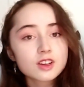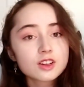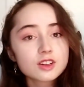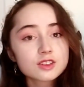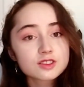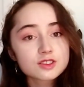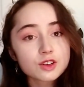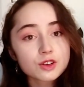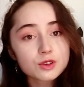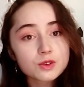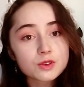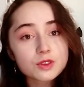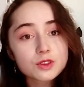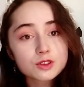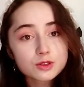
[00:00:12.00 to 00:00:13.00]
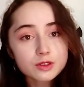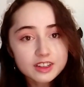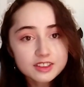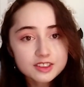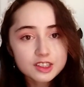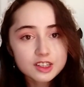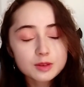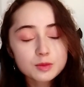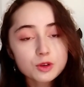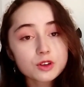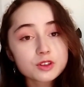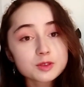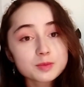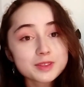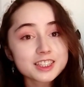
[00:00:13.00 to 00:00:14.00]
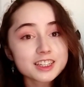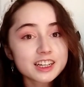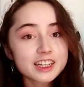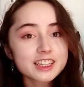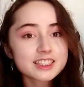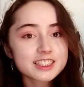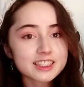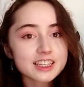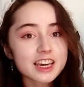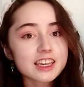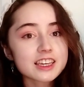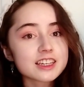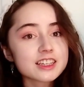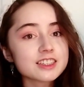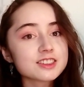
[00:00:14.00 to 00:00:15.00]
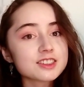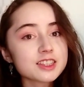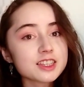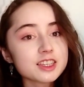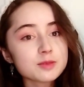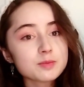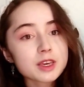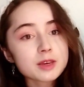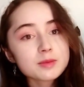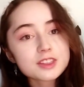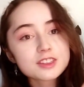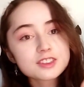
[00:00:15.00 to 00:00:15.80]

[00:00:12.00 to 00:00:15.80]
So the dress that I'm going to be dyeing today is the Baby the